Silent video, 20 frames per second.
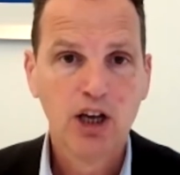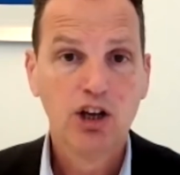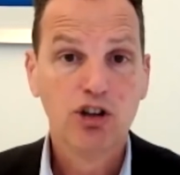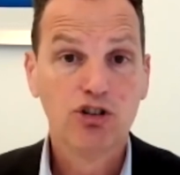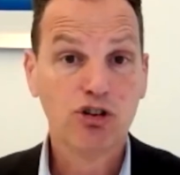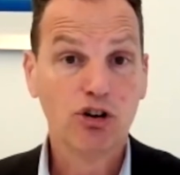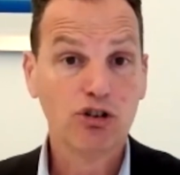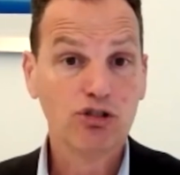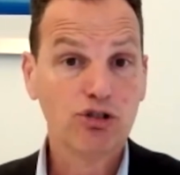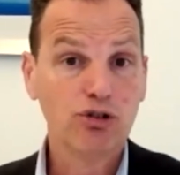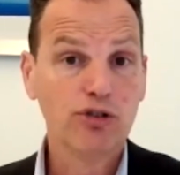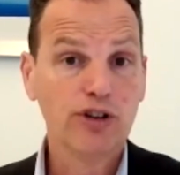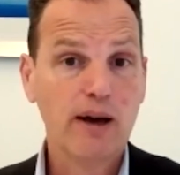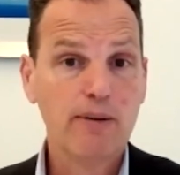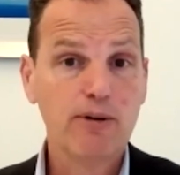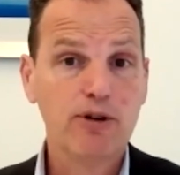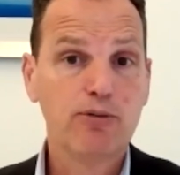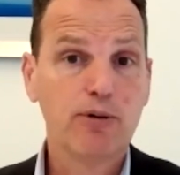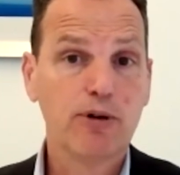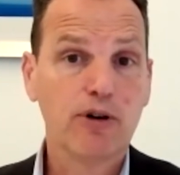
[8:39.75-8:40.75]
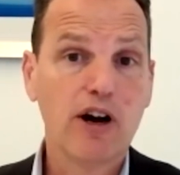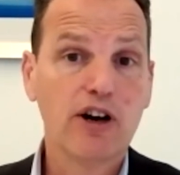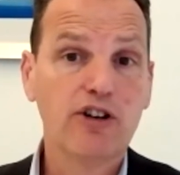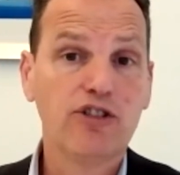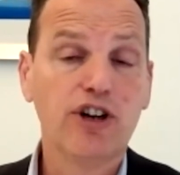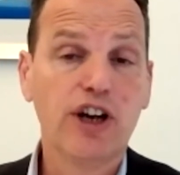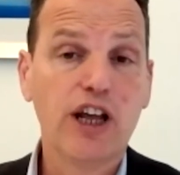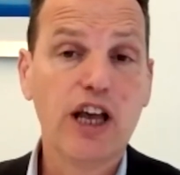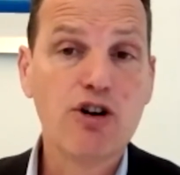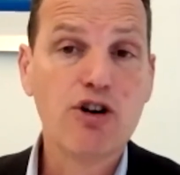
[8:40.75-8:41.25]
Structural damage
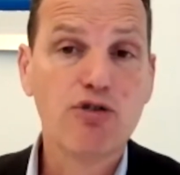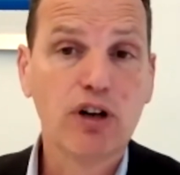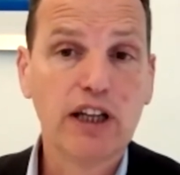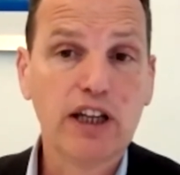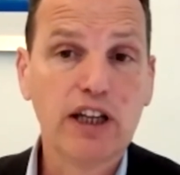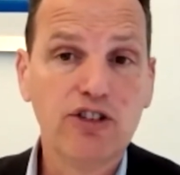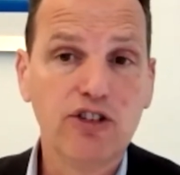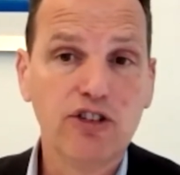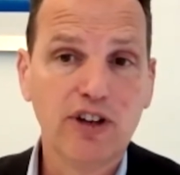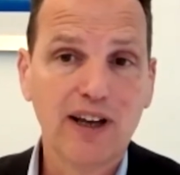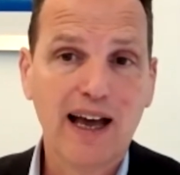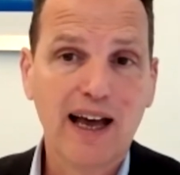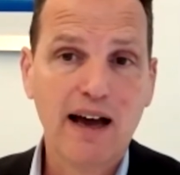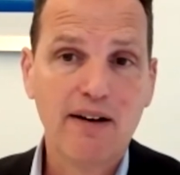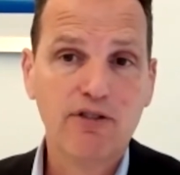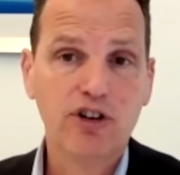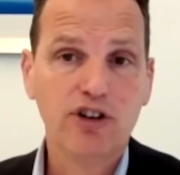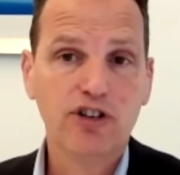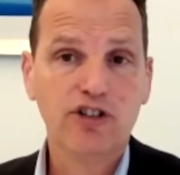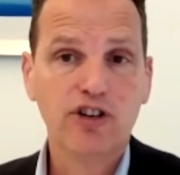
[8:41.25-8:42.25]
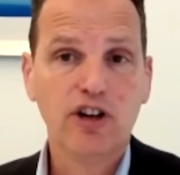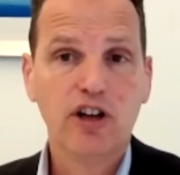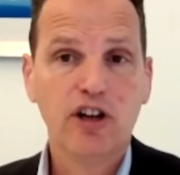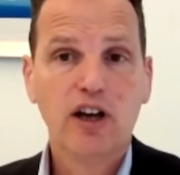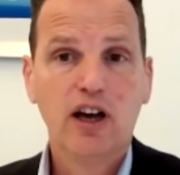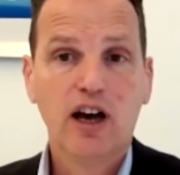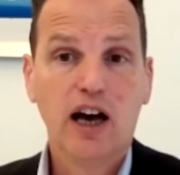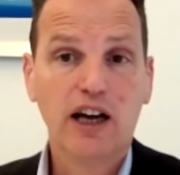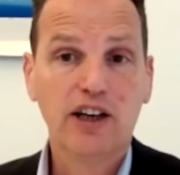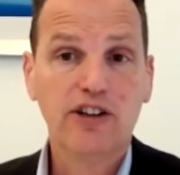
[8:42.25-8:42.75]
progression in relation to averaged
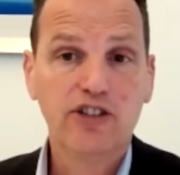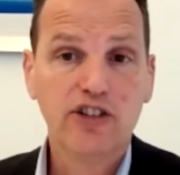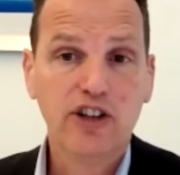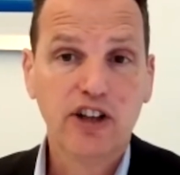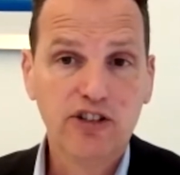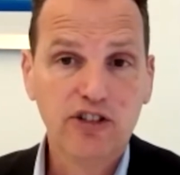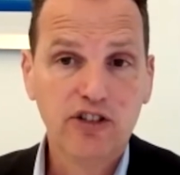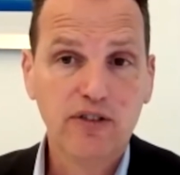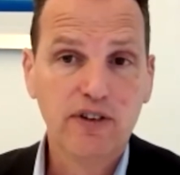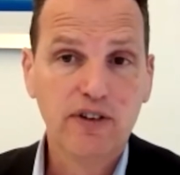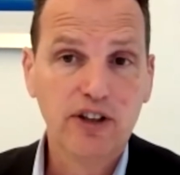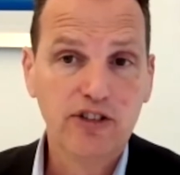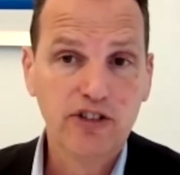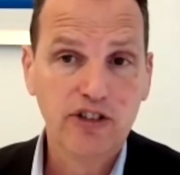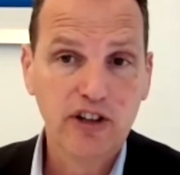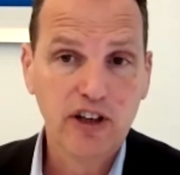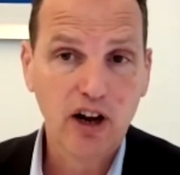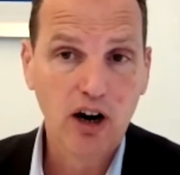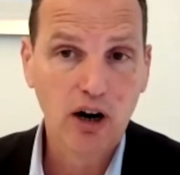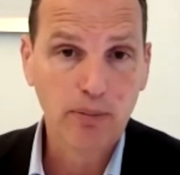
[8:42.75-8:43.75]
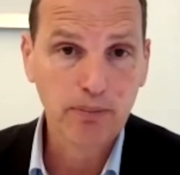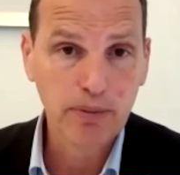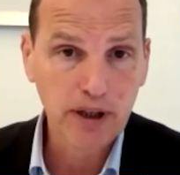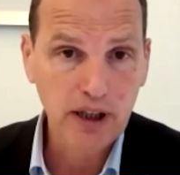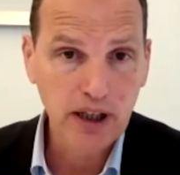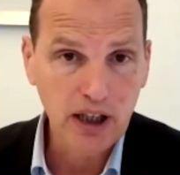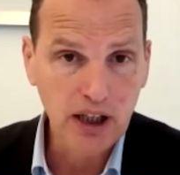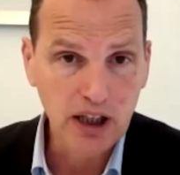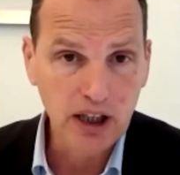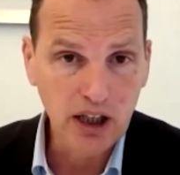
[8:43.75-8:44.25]
high sensitivity
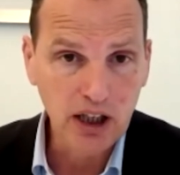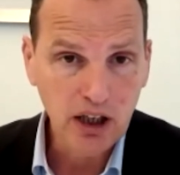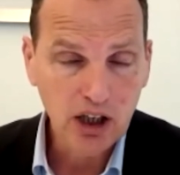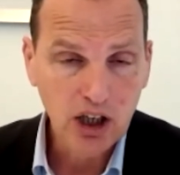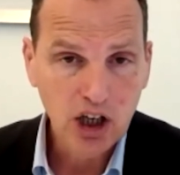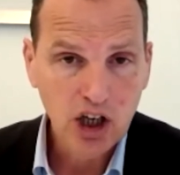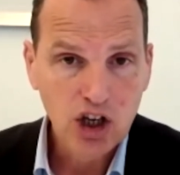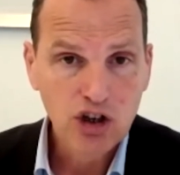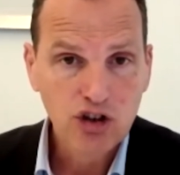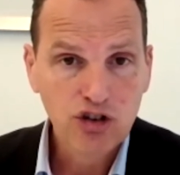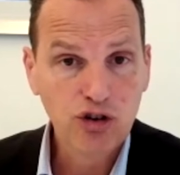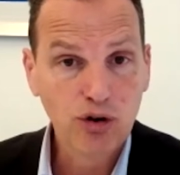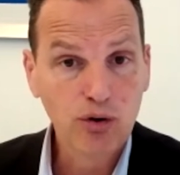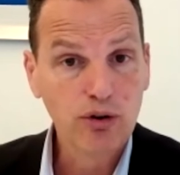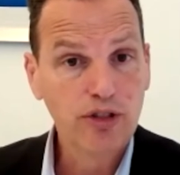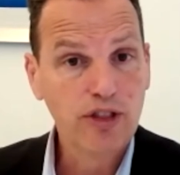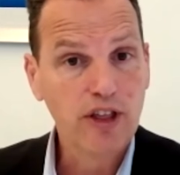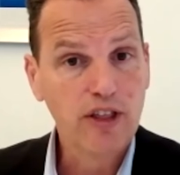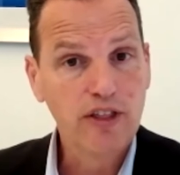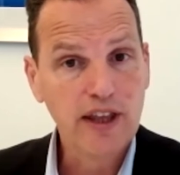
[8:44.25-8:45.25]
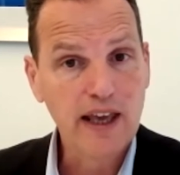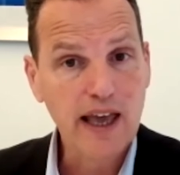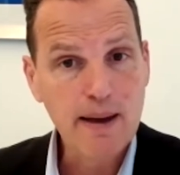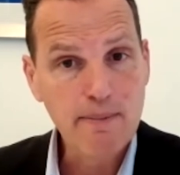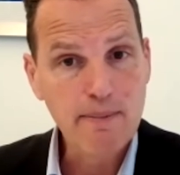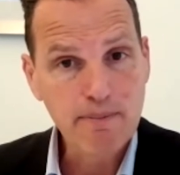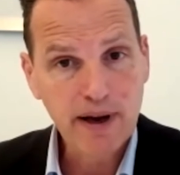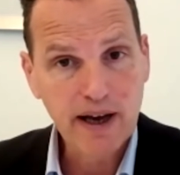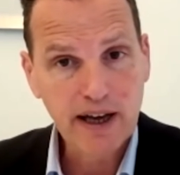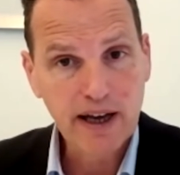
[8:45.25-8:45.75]
CRP showed that the
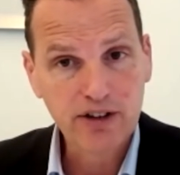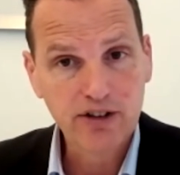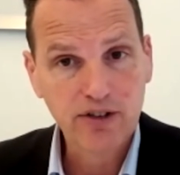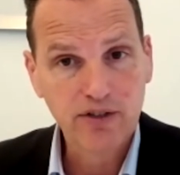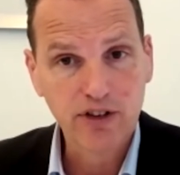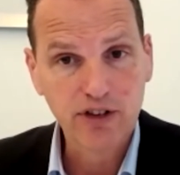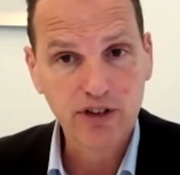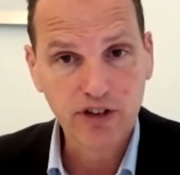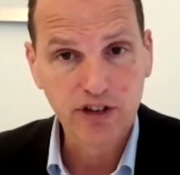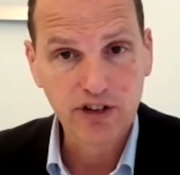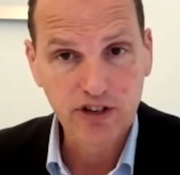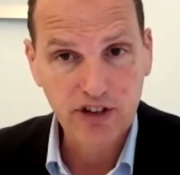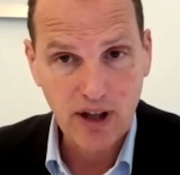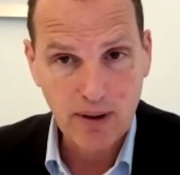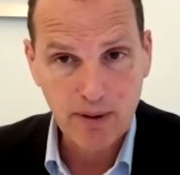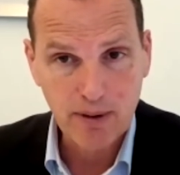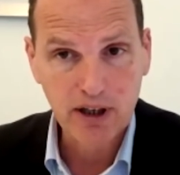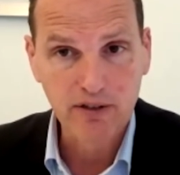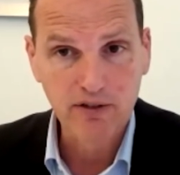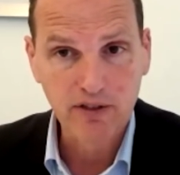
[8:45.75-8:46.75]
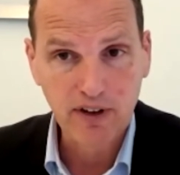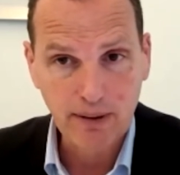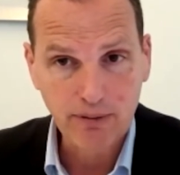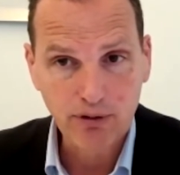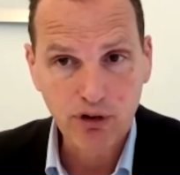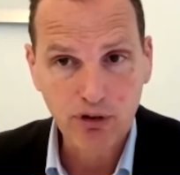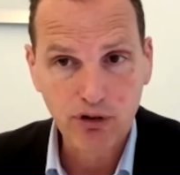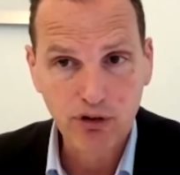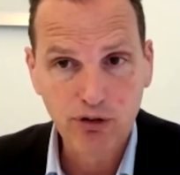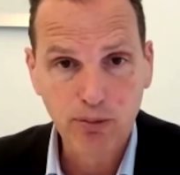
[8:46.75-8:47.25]
impact of the systemic
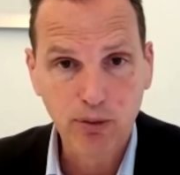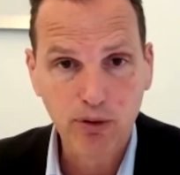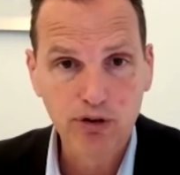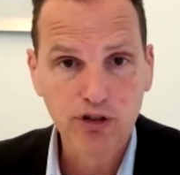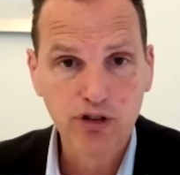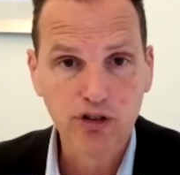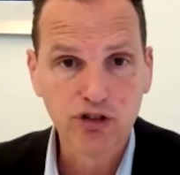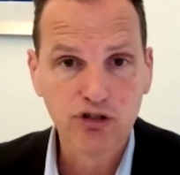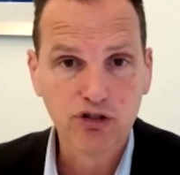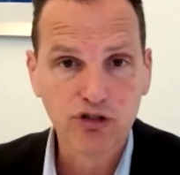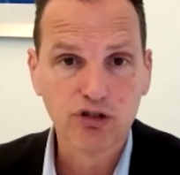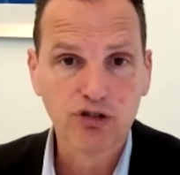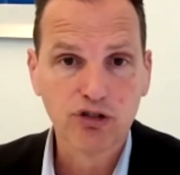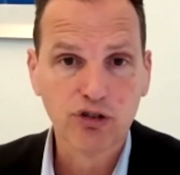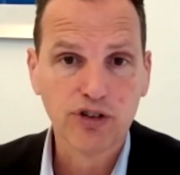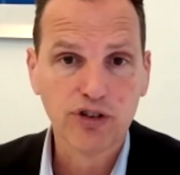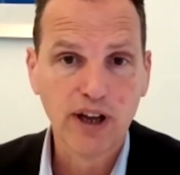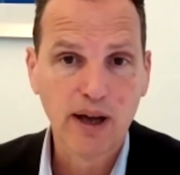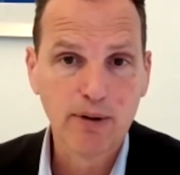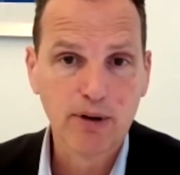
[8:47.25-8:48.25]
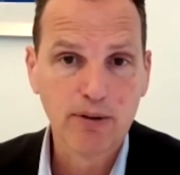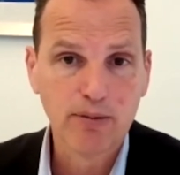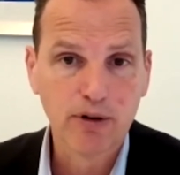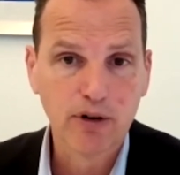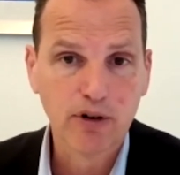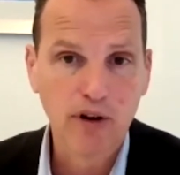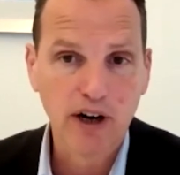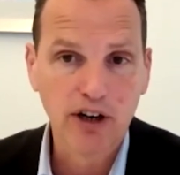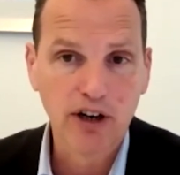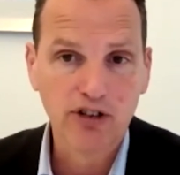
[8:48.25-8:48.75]
inflammatory response and structural damage
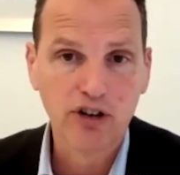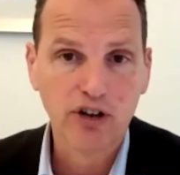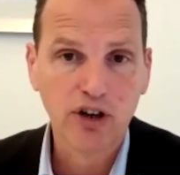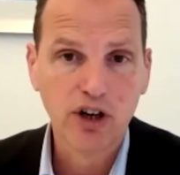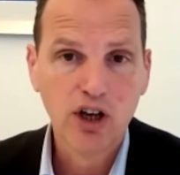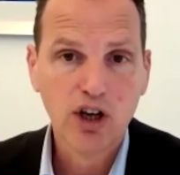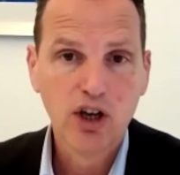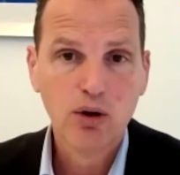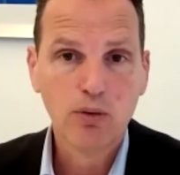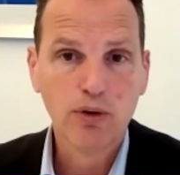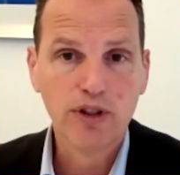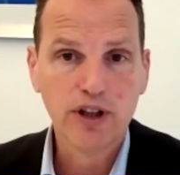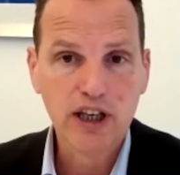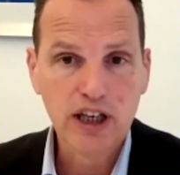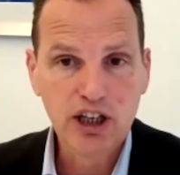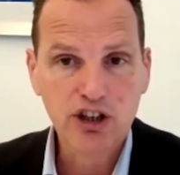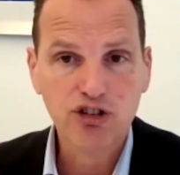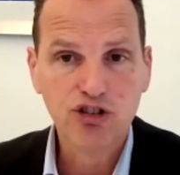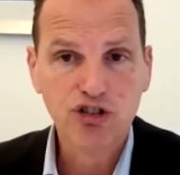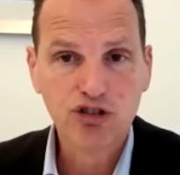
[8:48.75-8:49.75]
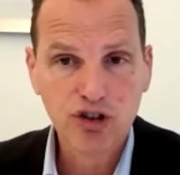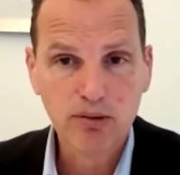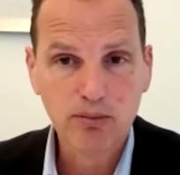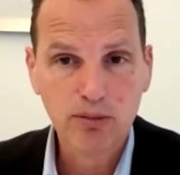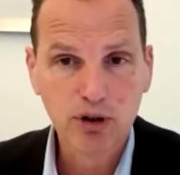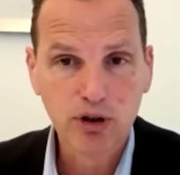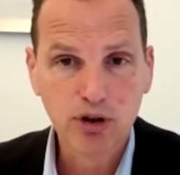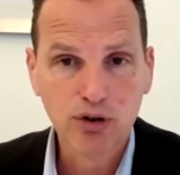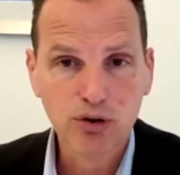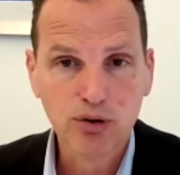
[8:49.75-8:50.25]
progression with each
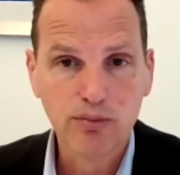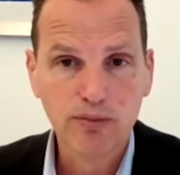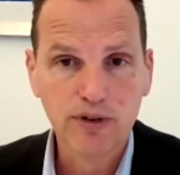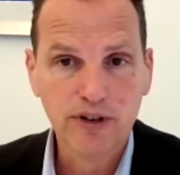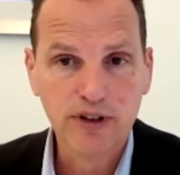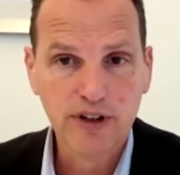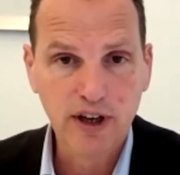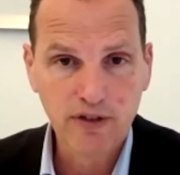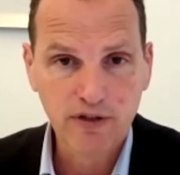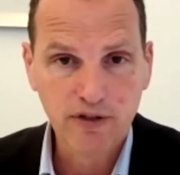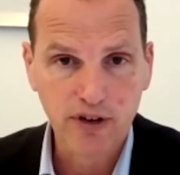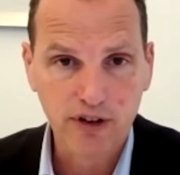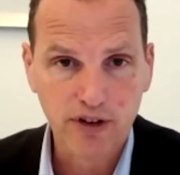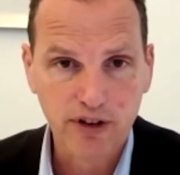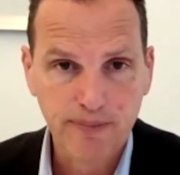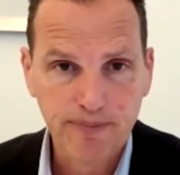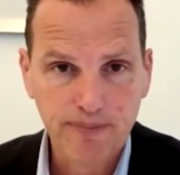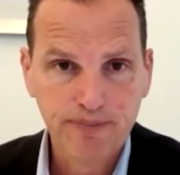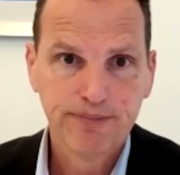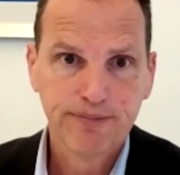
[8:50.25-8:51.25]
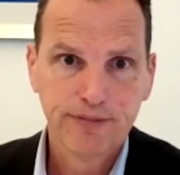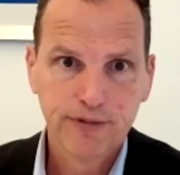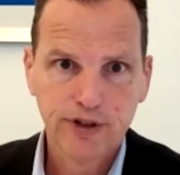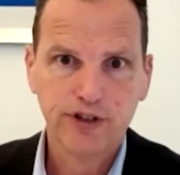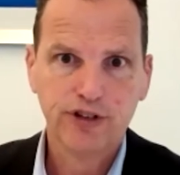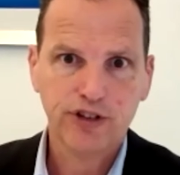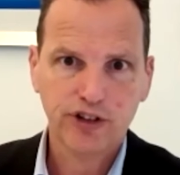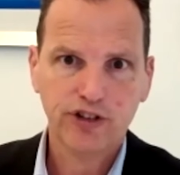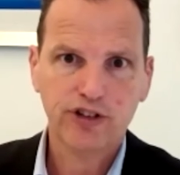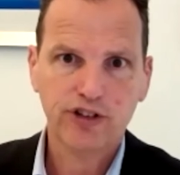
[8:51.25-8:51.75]
treatment group differed,
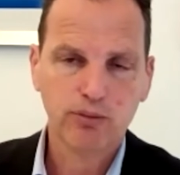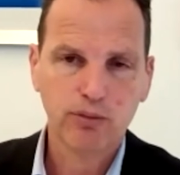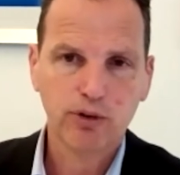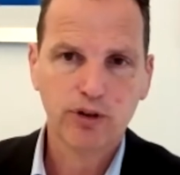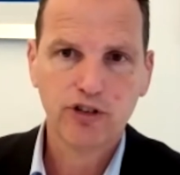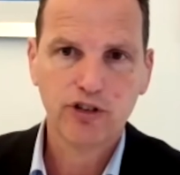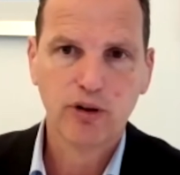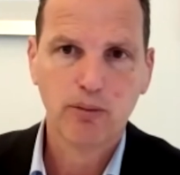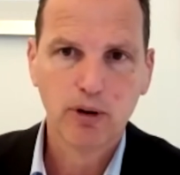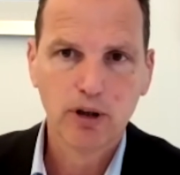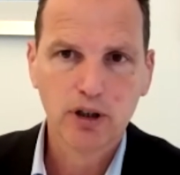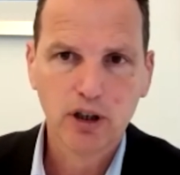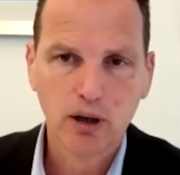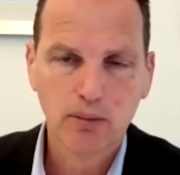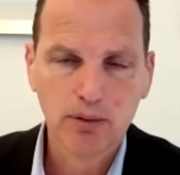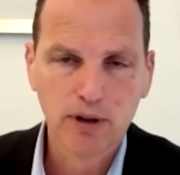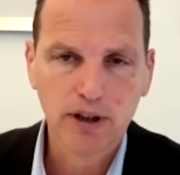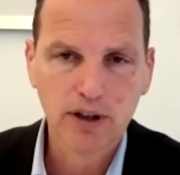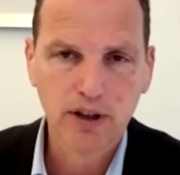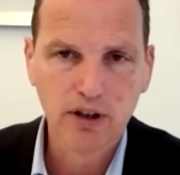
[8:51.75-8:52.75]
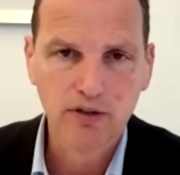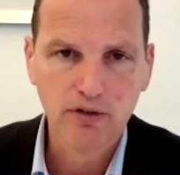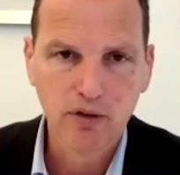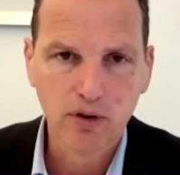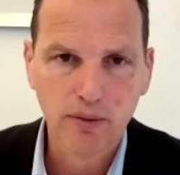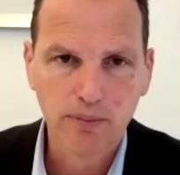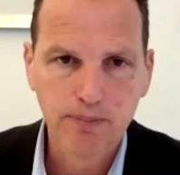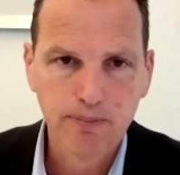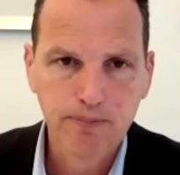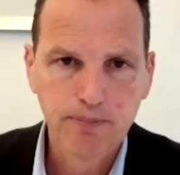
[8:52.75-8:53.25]
consistent with some uncoupling therefore.